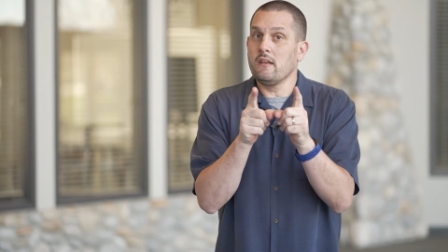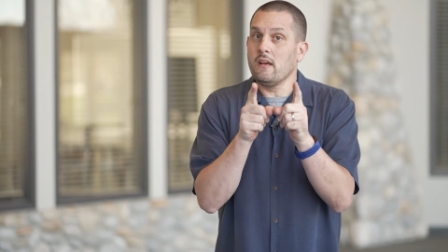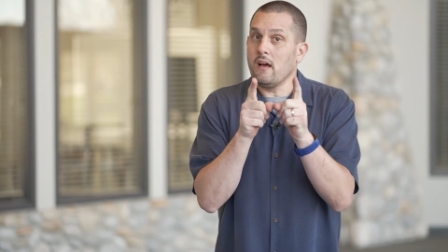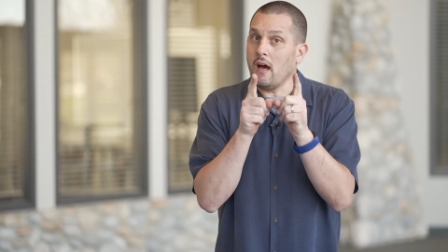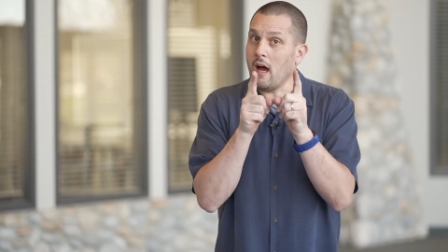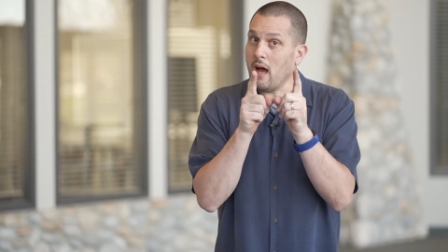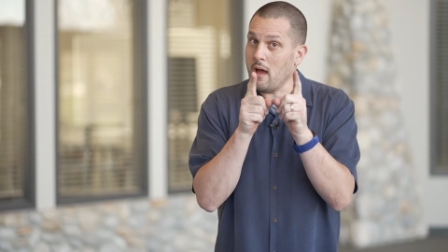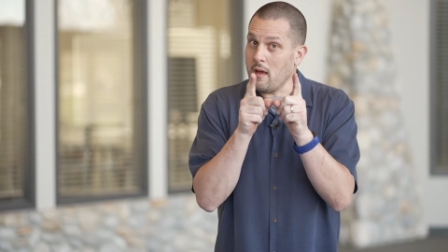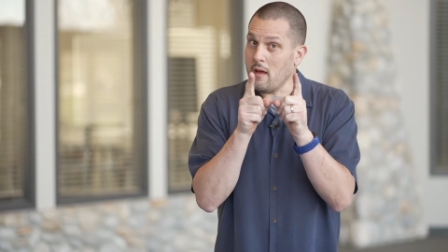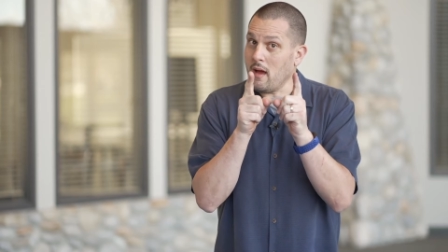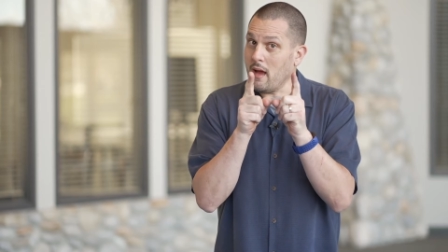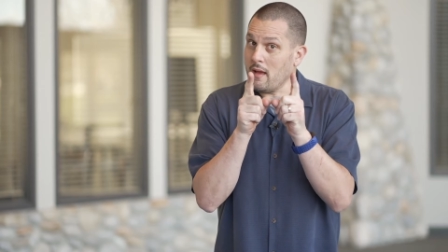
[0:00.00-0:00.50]

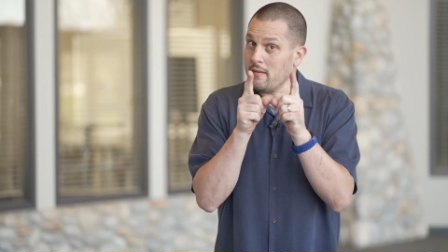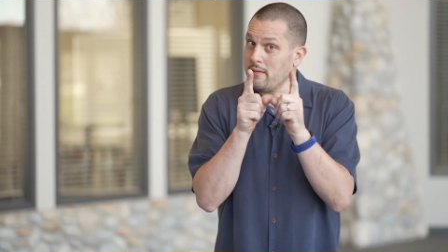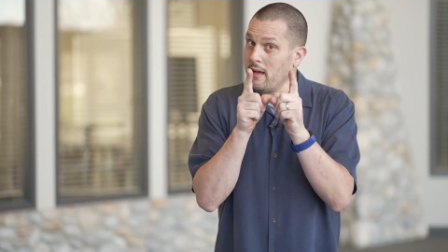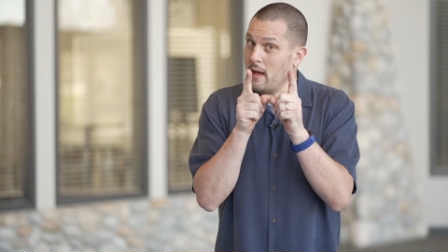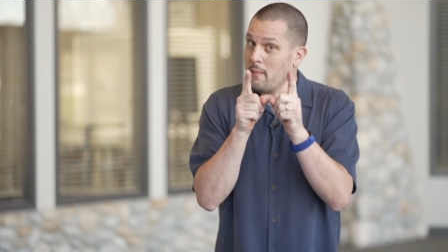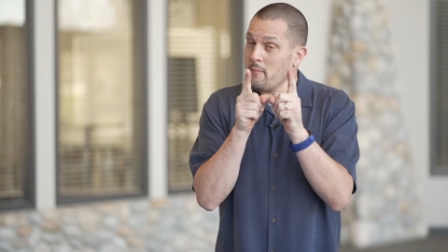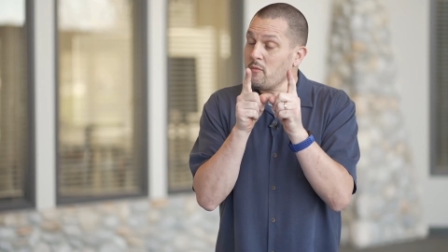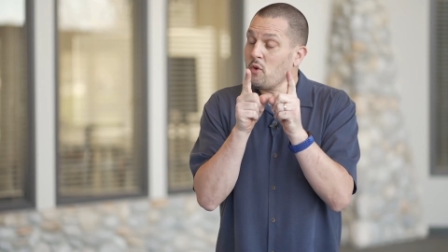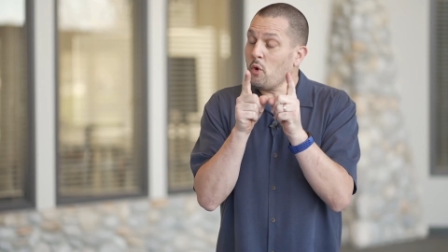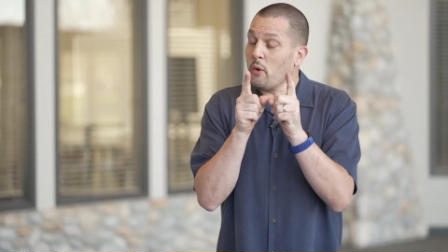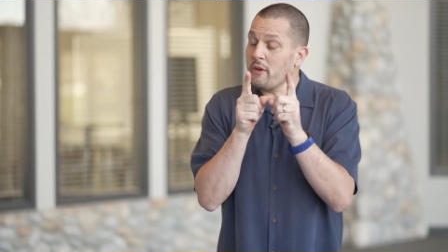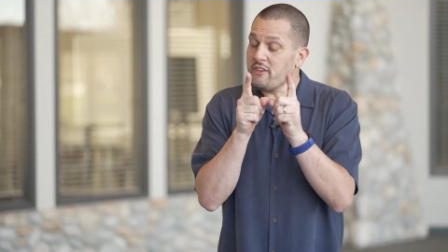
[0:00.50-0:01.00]

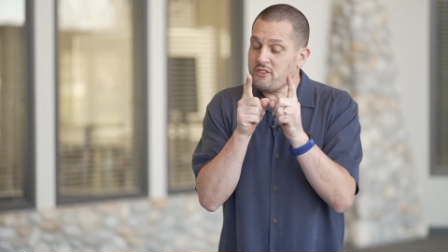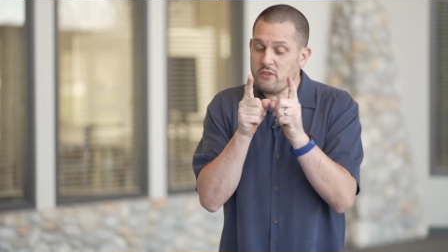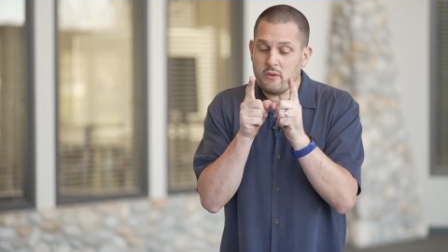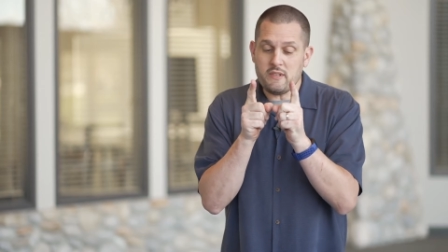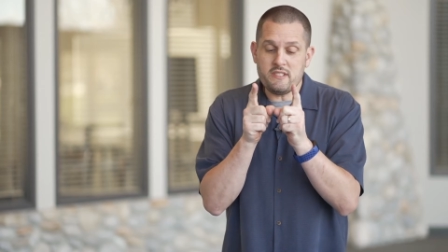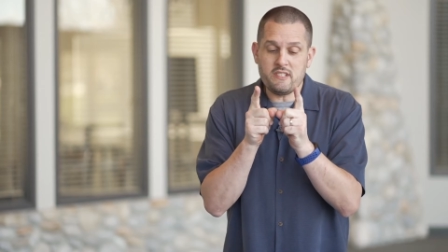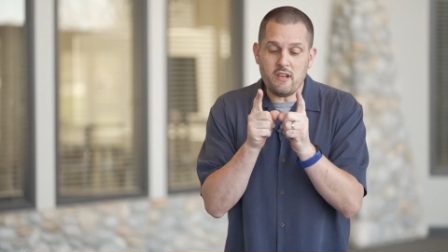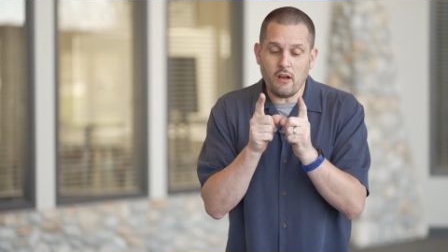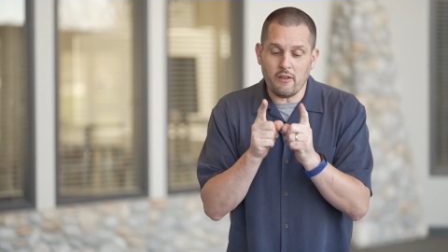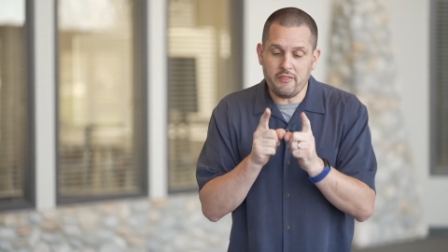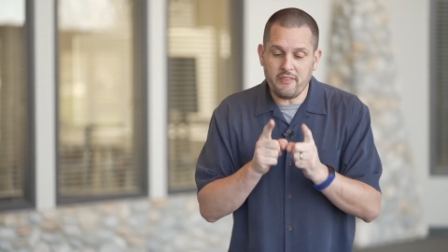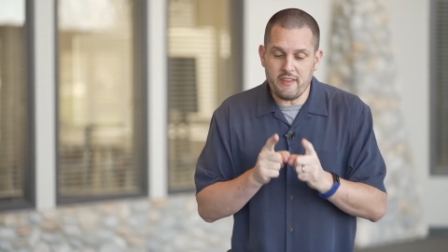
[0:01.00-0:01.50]
I'm going to
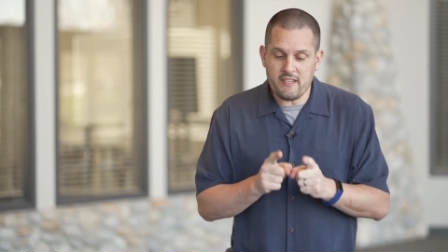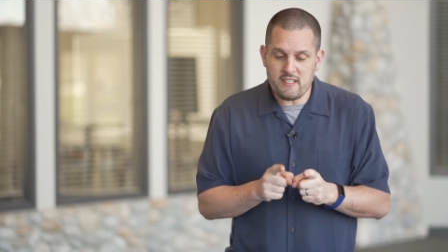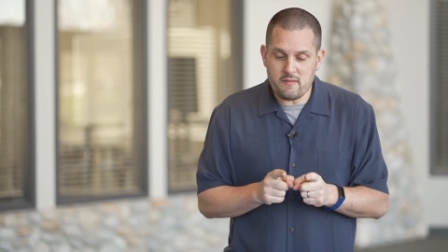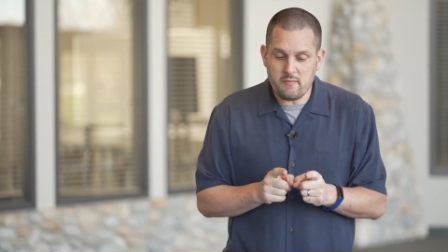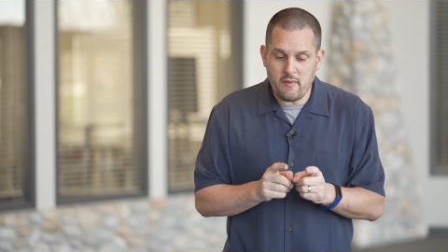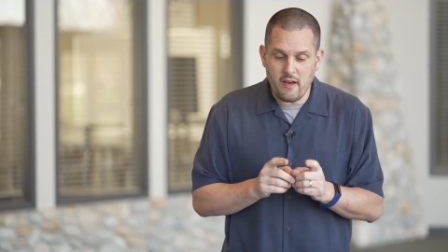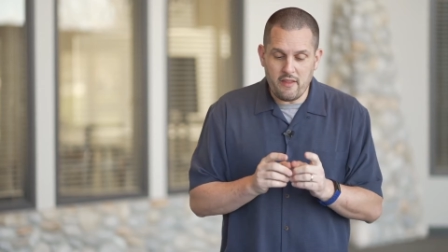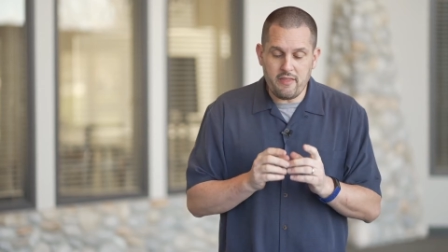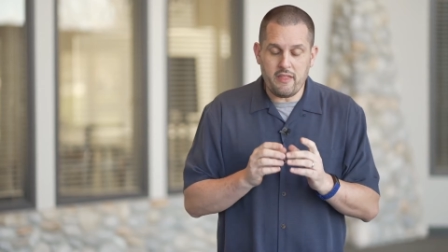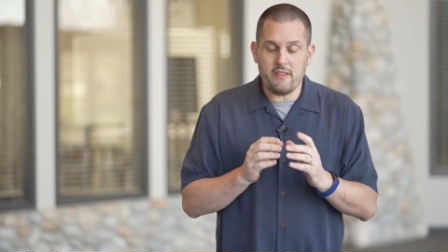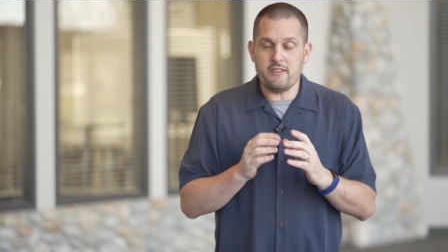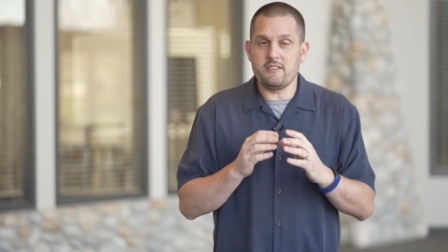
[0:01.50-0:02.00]
adult this
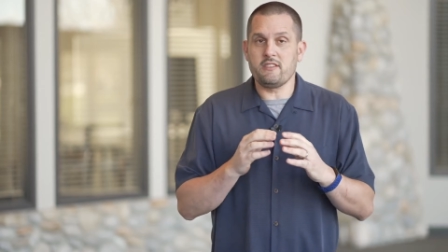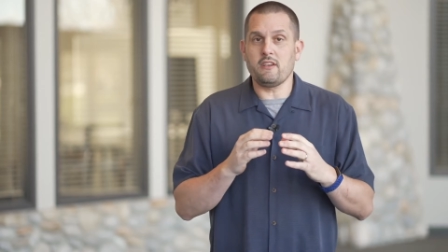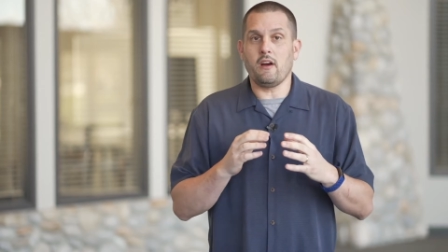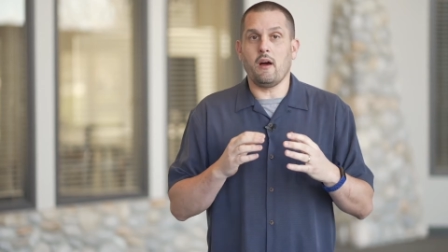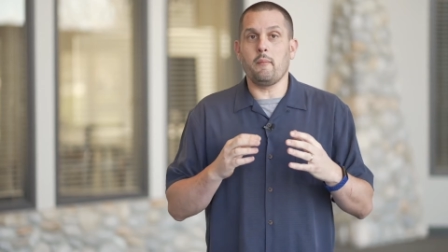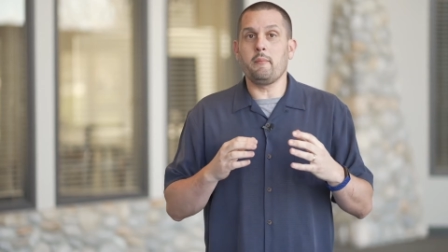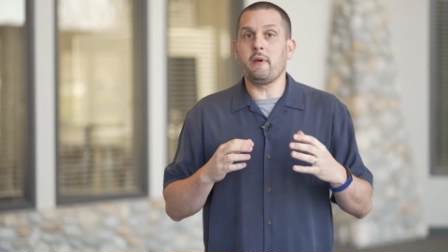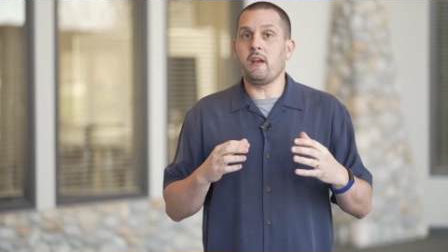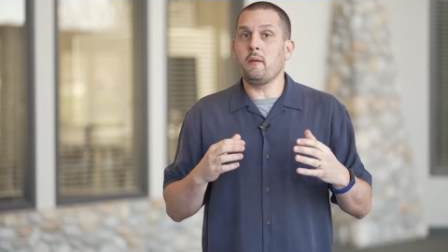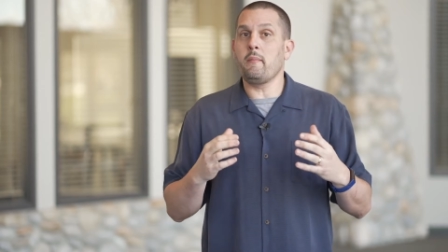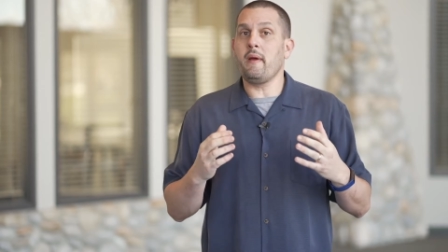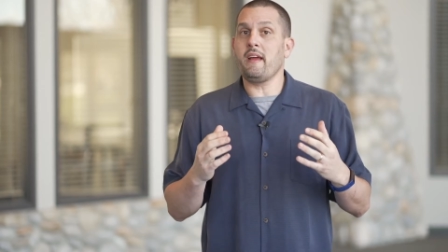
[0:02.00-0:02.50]
month, and so
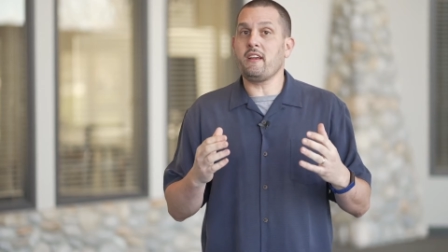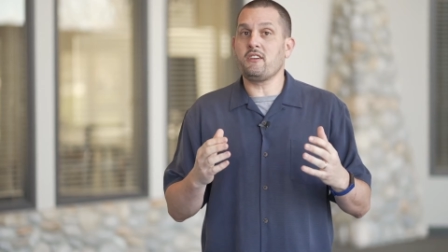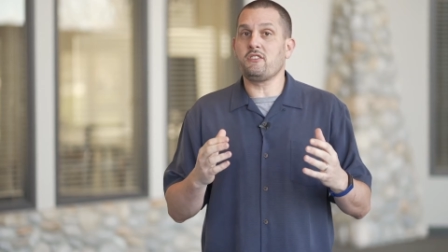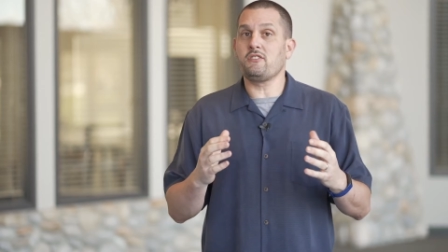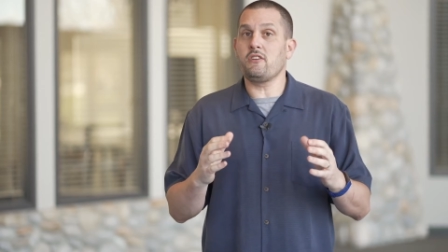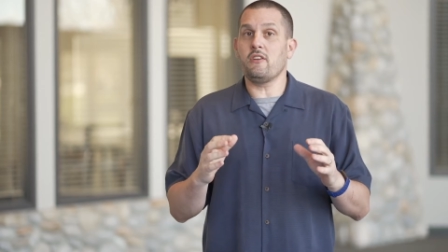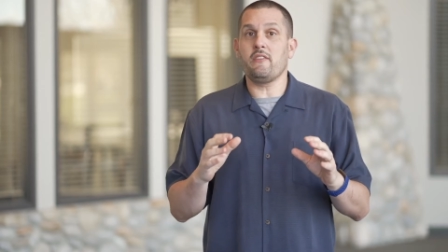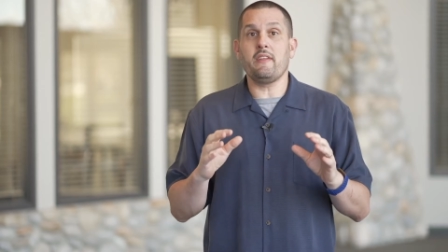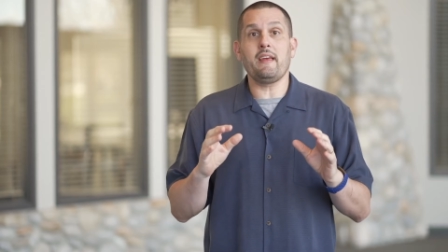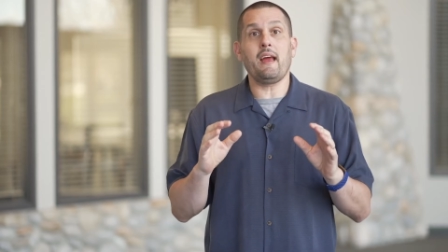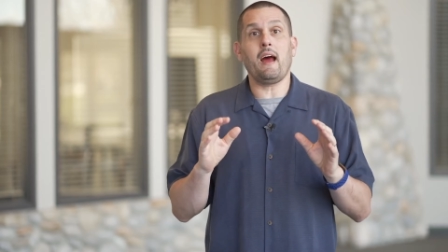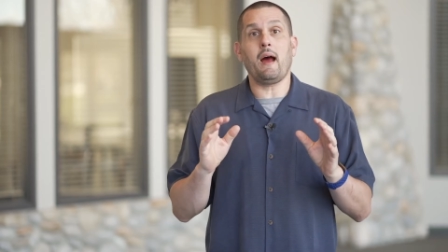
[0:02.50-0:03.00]
I'm gonna make
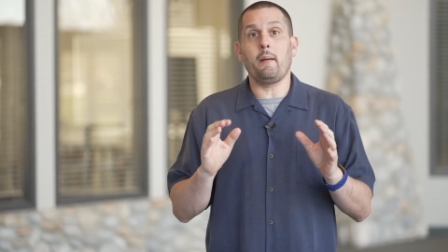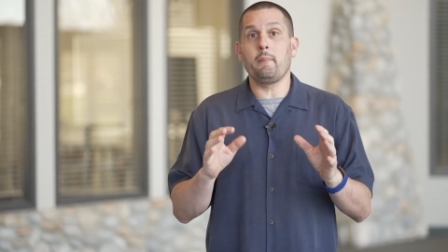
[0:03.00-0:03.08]
sure that,